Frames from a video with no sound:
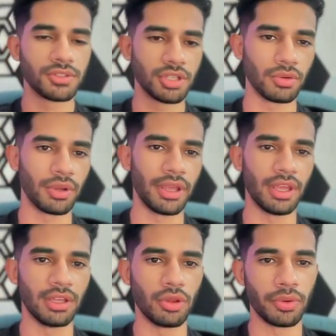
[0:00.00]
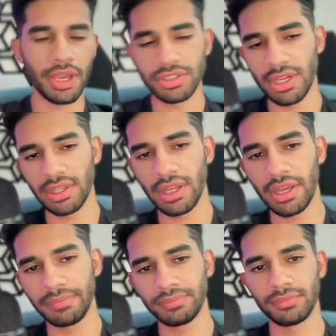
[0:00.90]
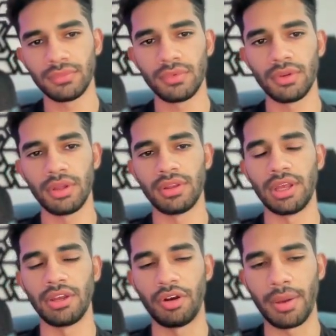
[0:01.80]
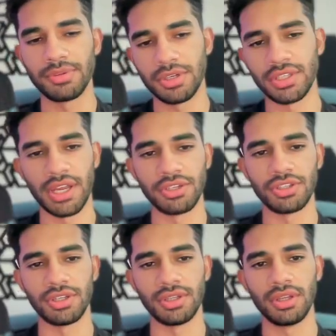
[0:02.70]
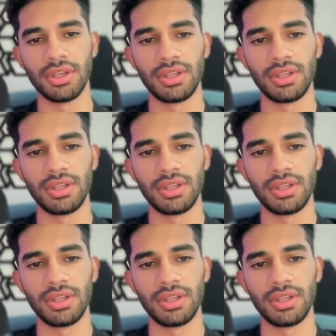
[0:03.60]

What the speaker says: So a location headline that grabs their attention,